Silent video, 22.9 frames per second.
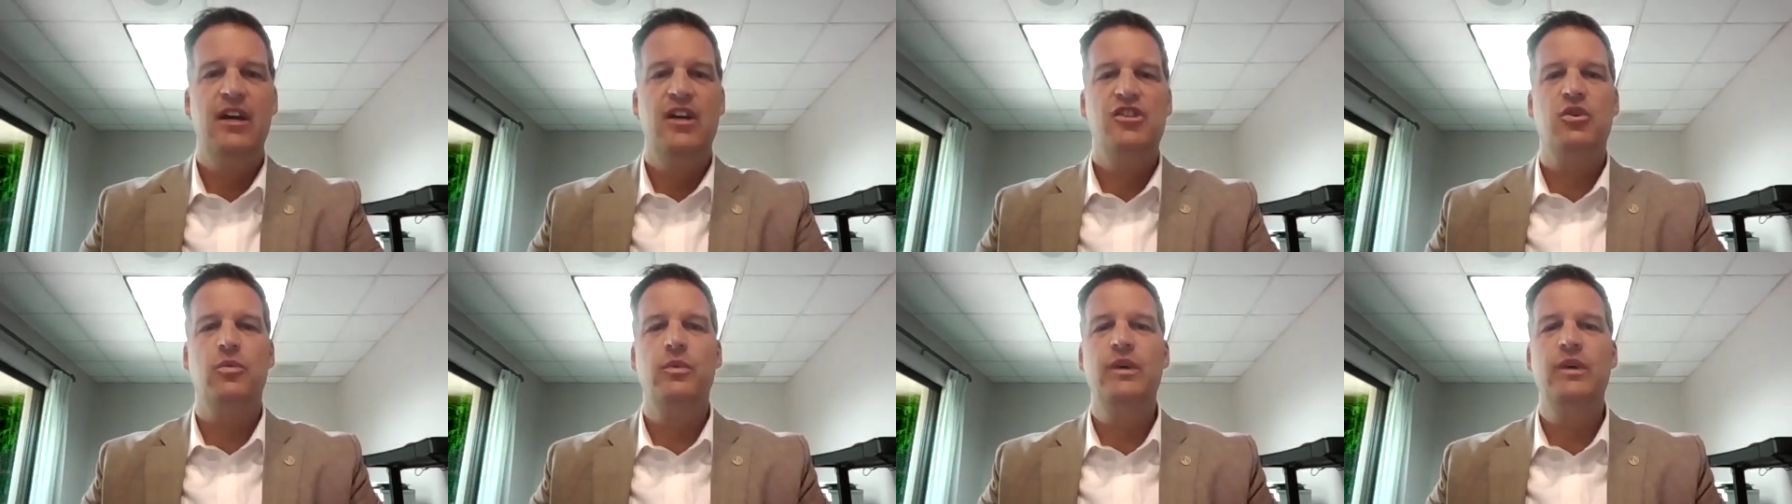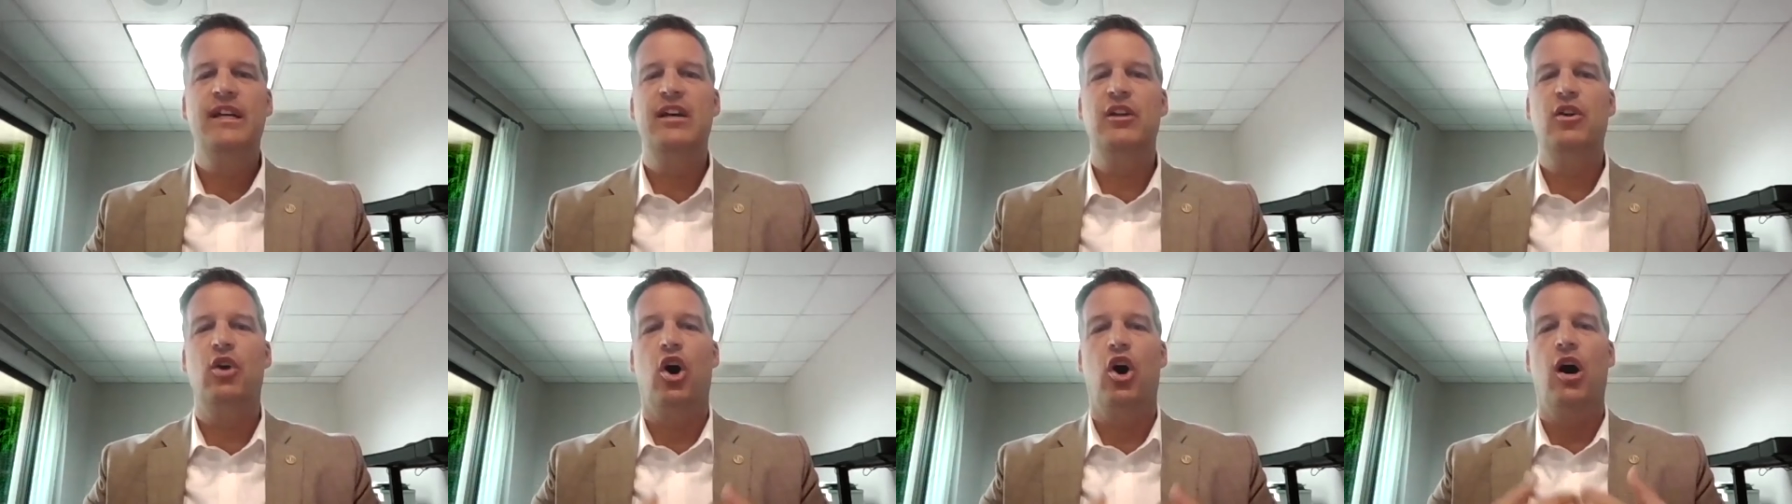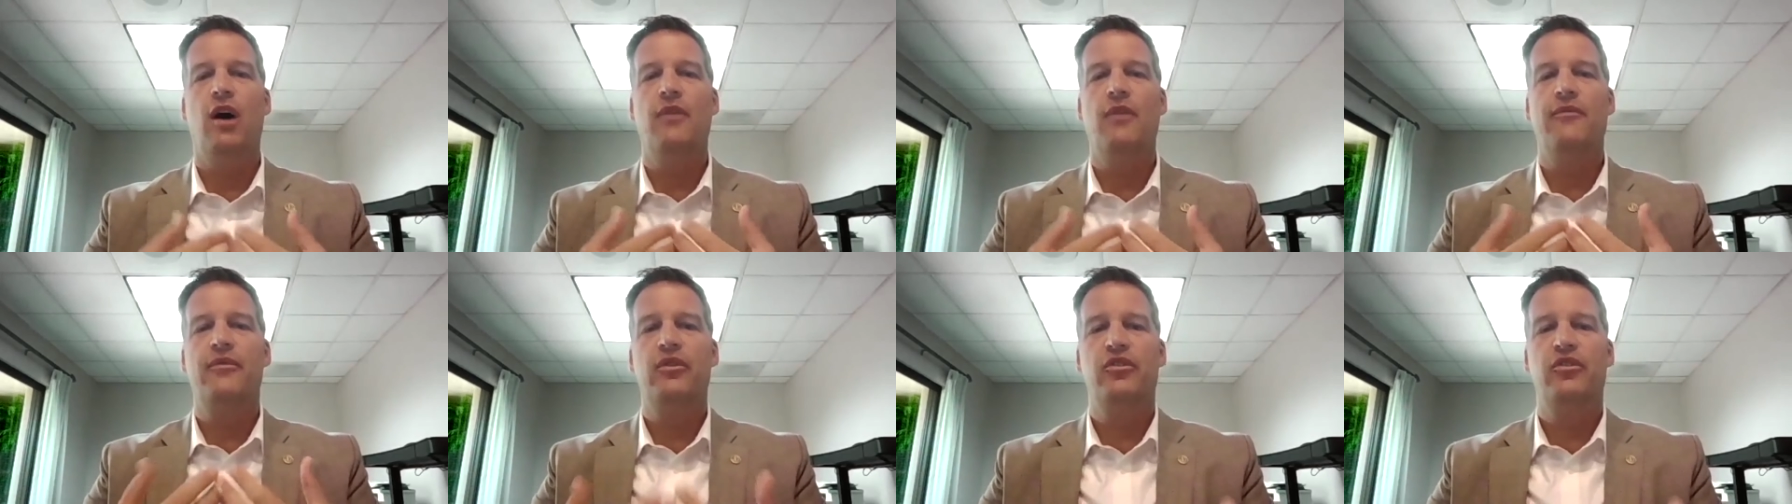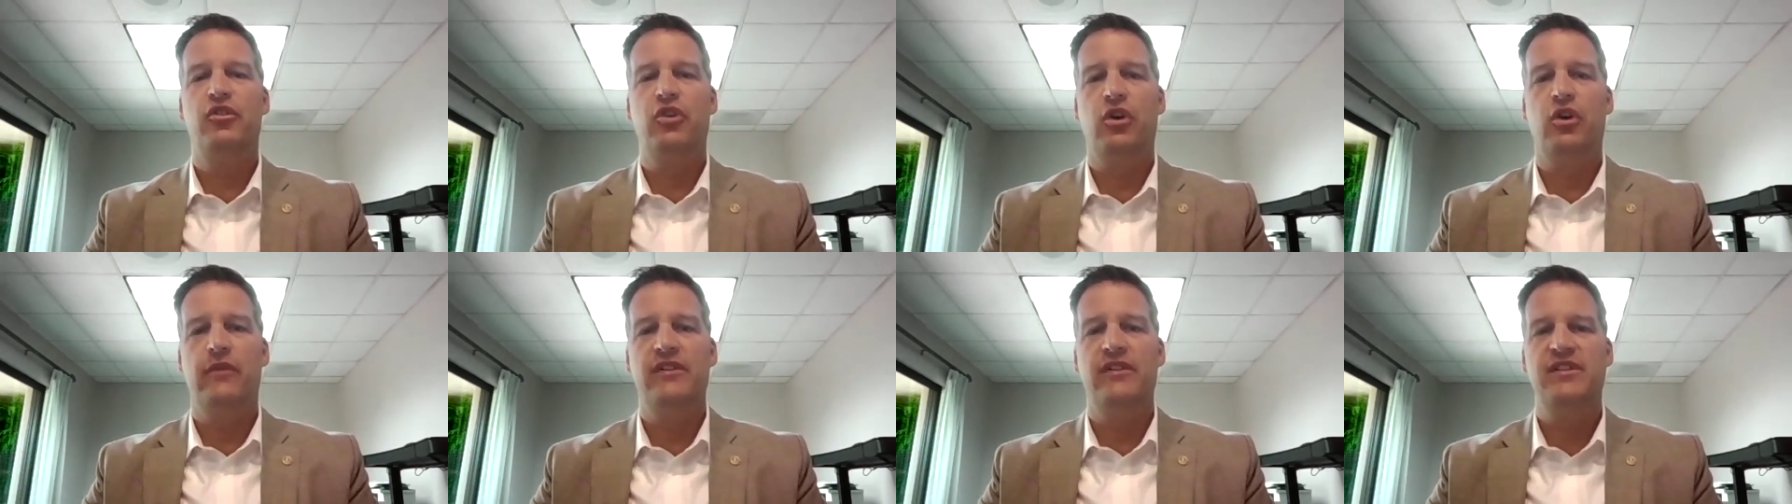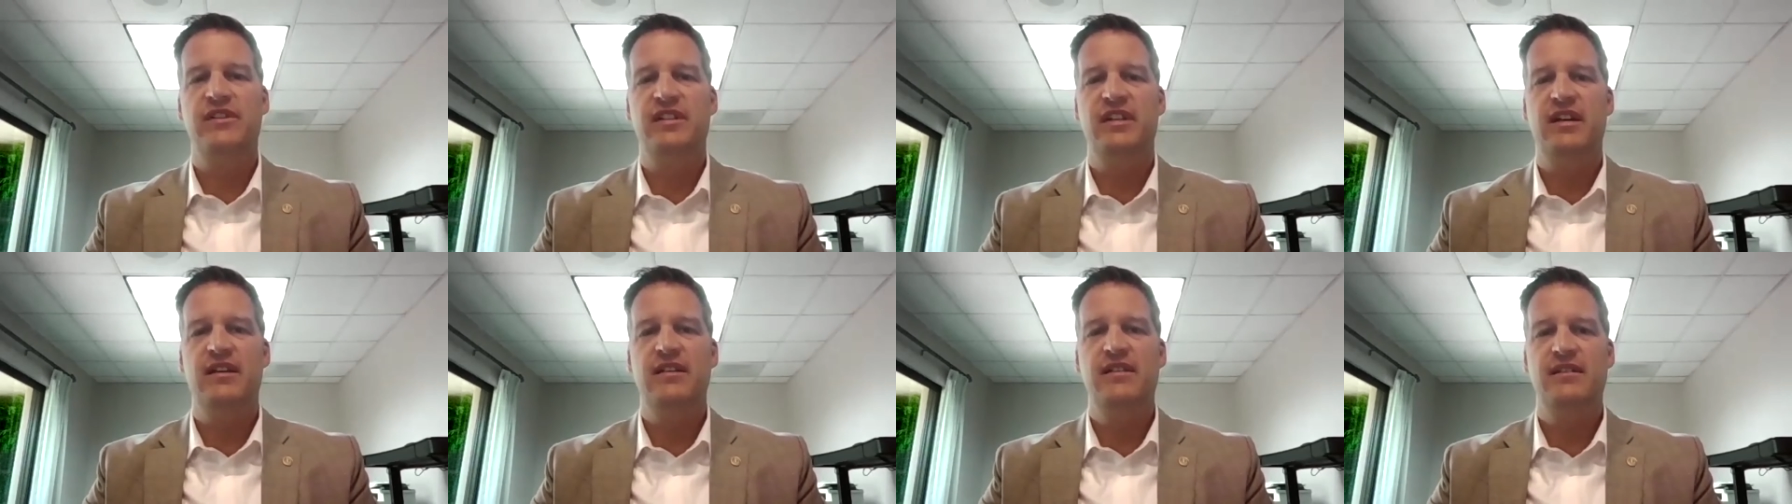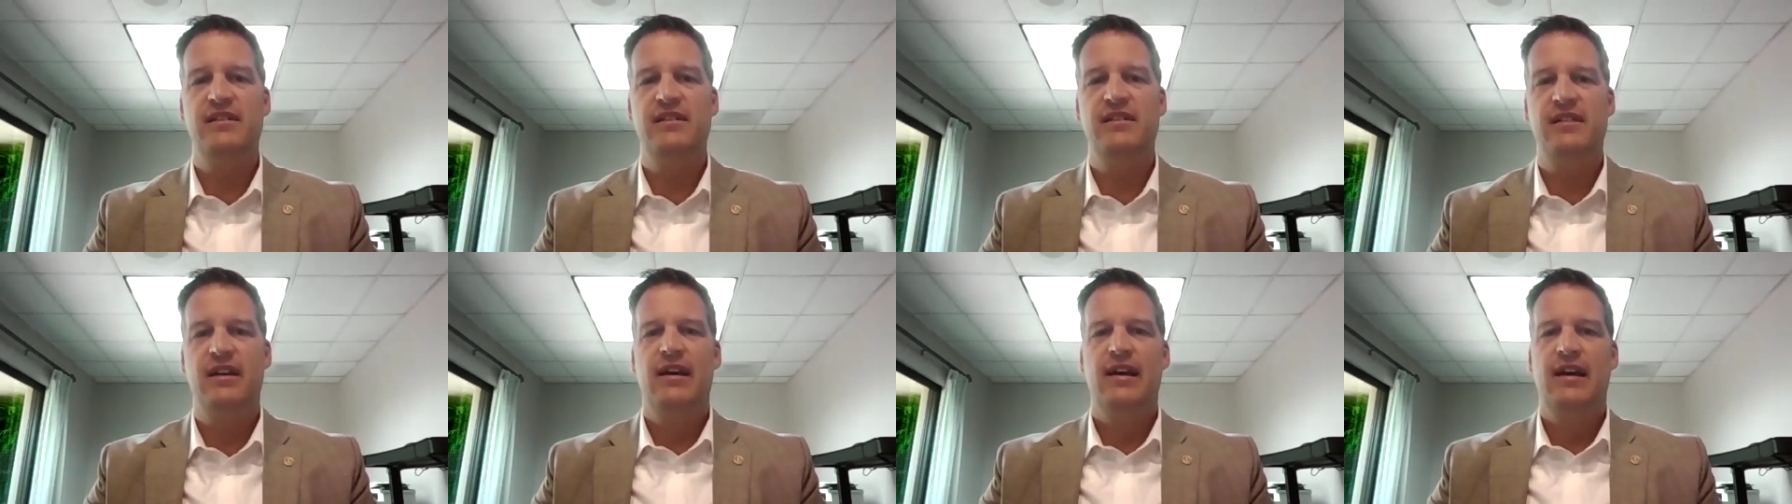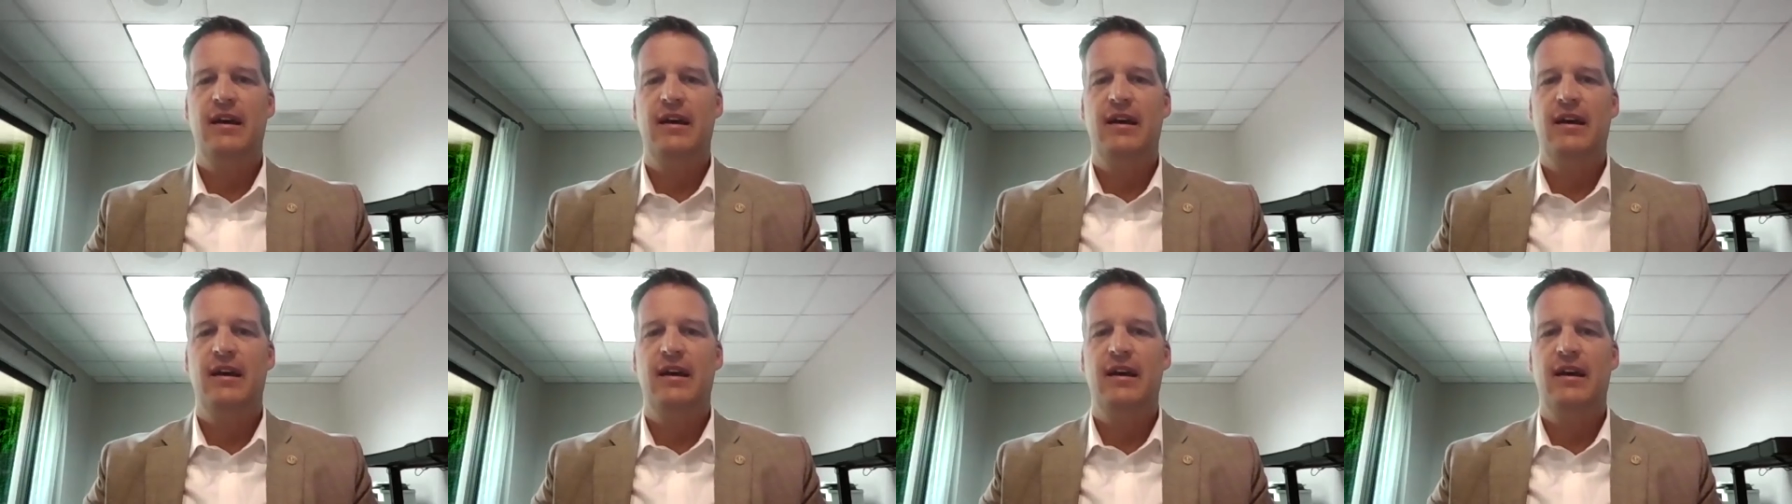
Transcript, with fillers: So, we can offer services